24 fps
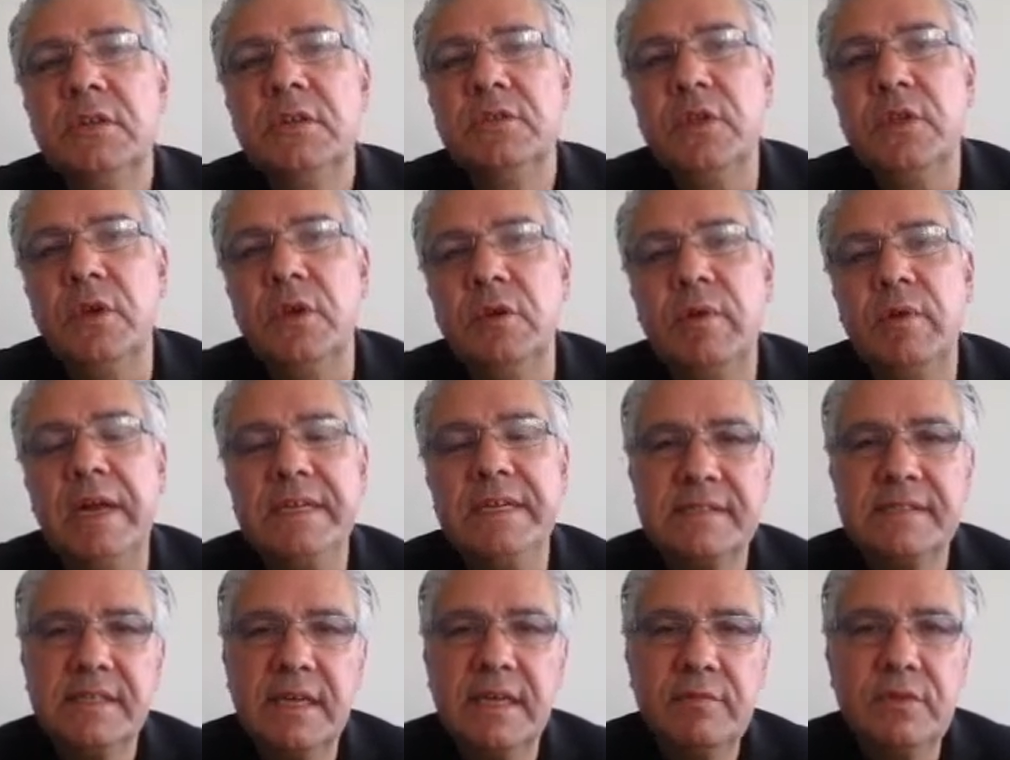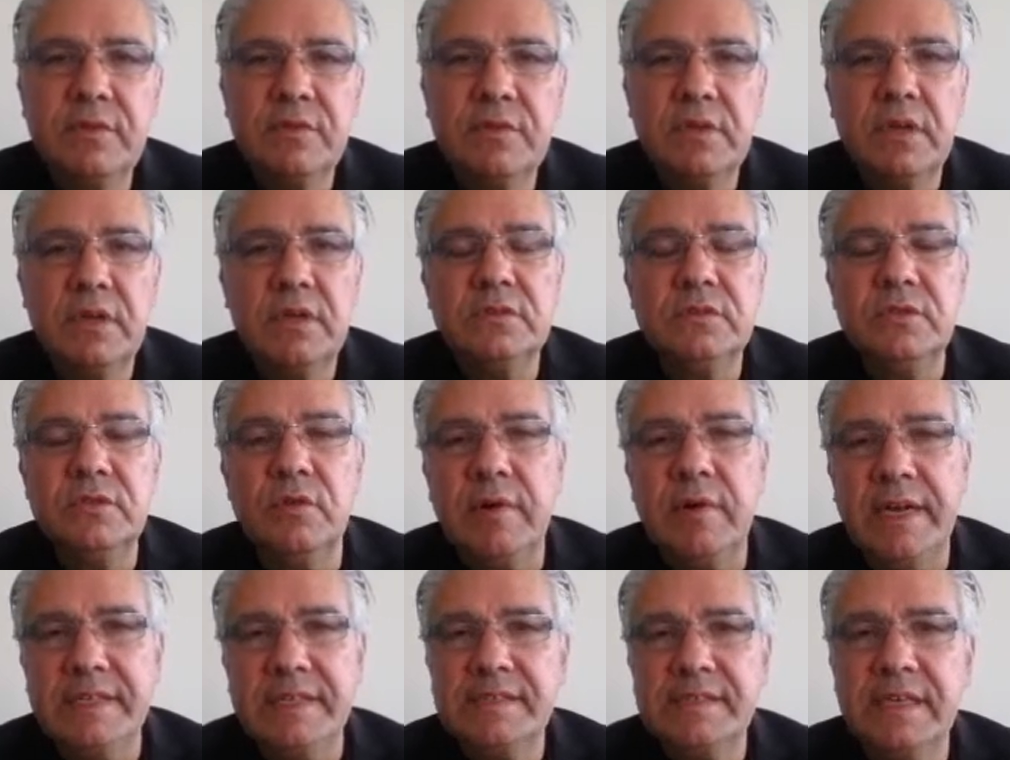the right side
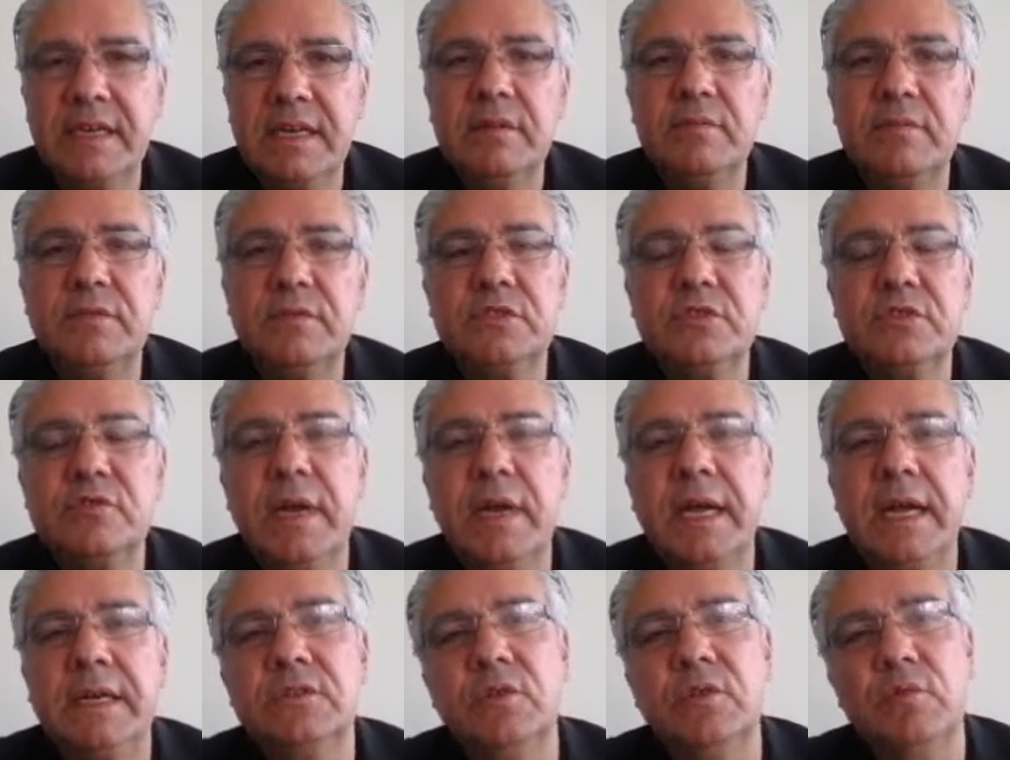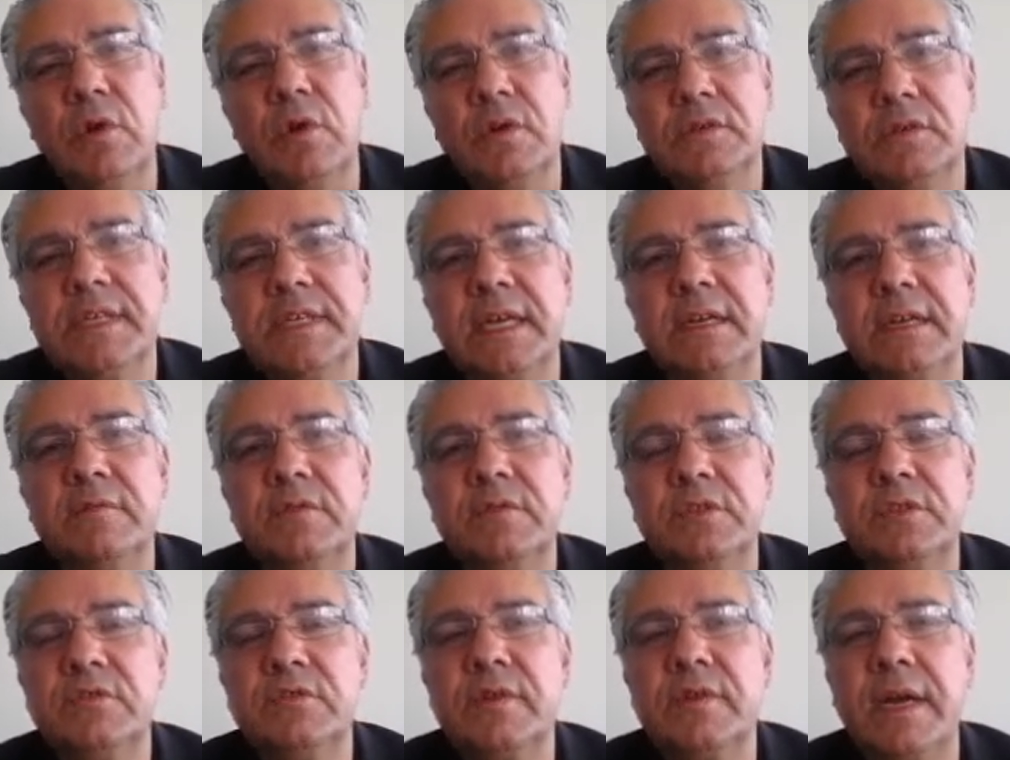of the track, the wrong side of
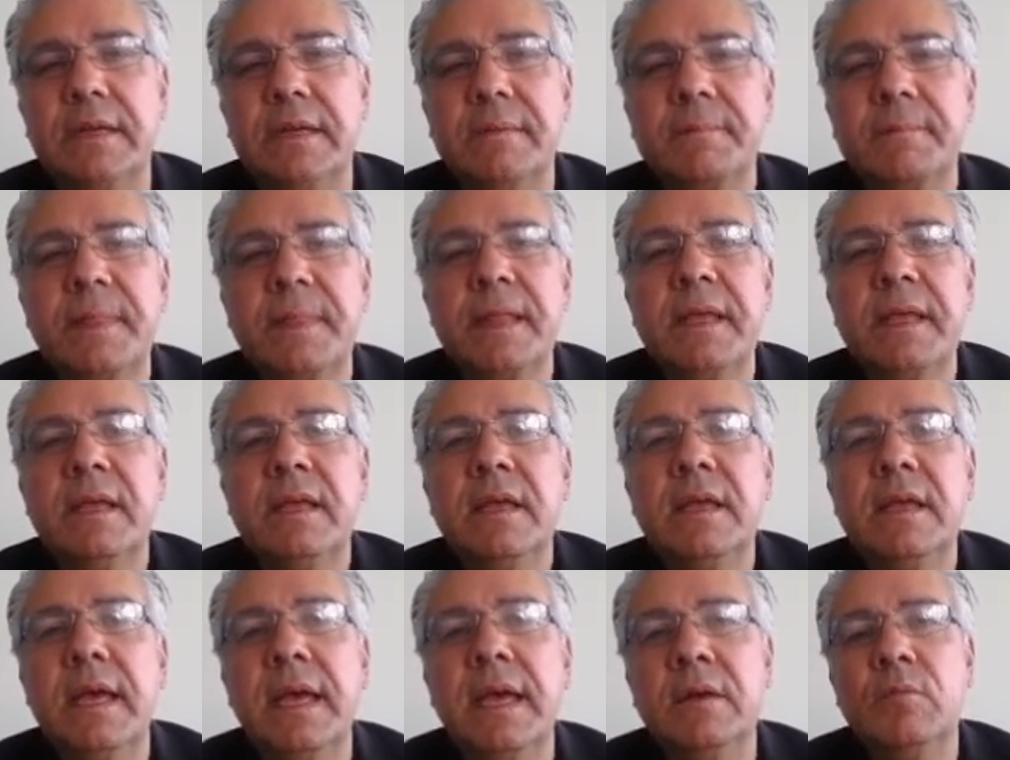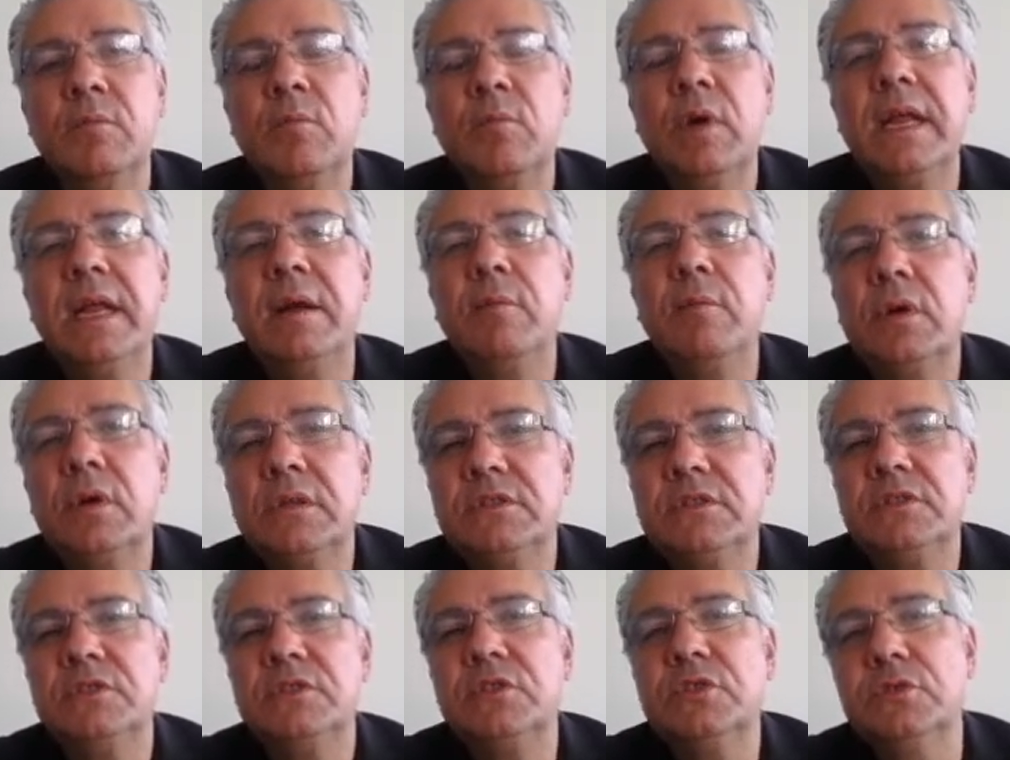the track. And what I
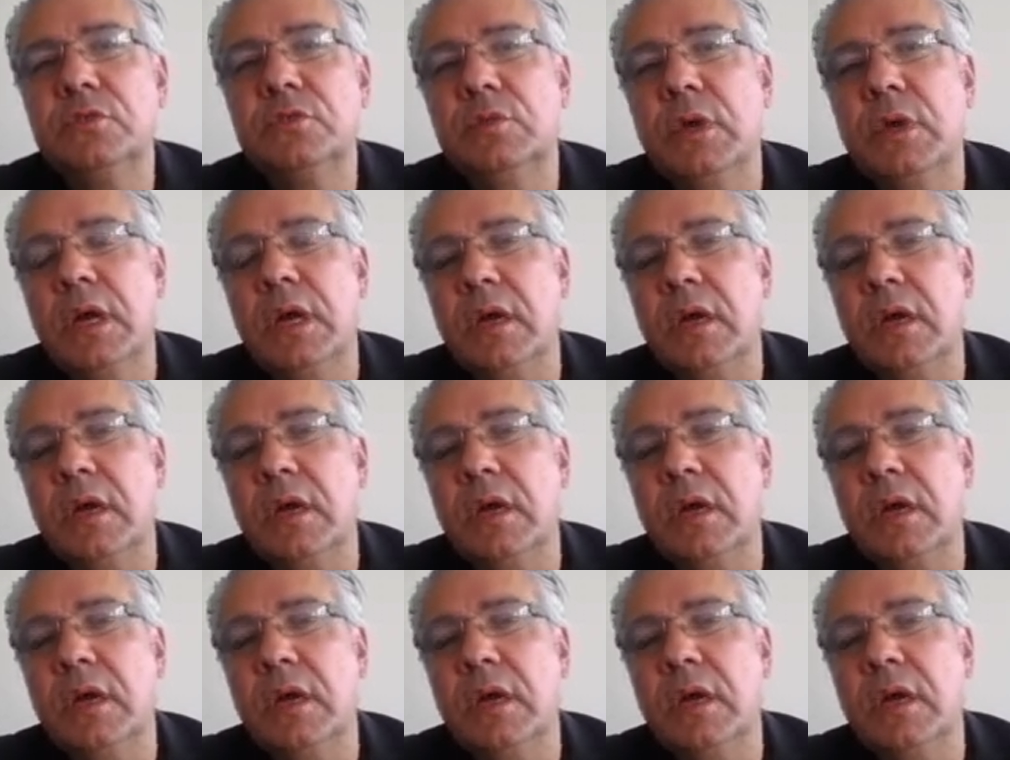want to